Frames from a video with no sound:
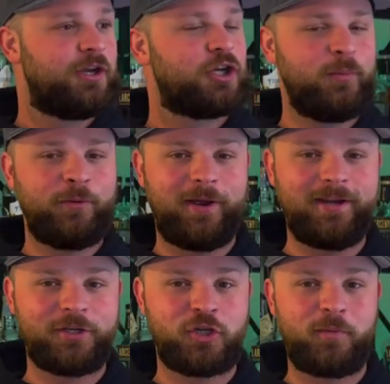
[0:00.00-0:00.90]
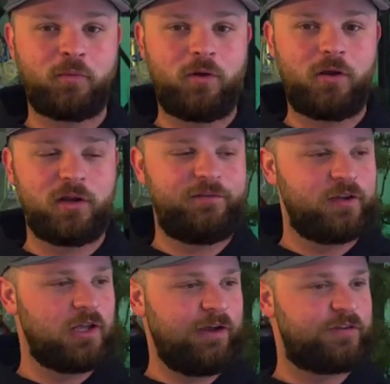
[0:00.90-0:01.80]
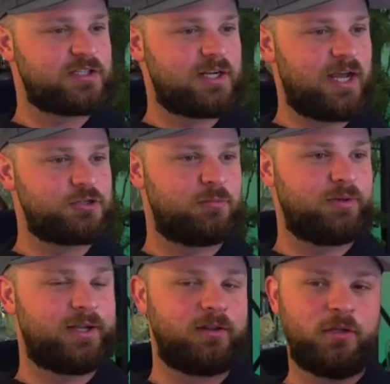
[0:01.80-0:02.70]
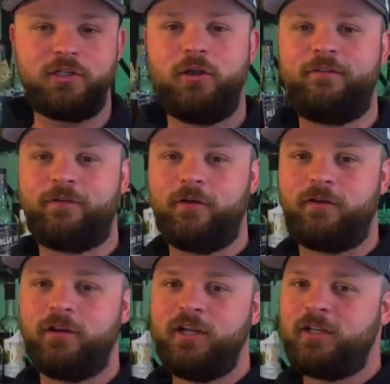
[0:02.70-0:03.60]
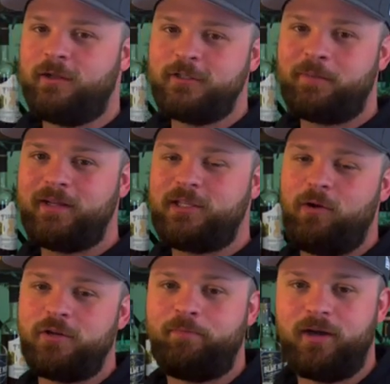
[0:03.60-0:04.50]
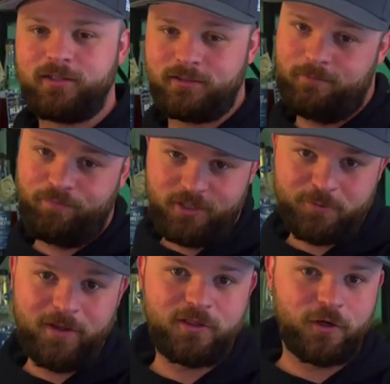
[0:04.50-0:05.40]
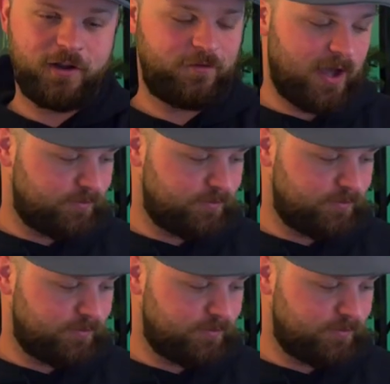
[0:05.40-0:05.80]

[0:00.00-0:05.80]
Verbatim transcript: Could be right, could be wrong. If you're looking for Sinatra blend, look no further. Don't spend 200 bucks, spend 35.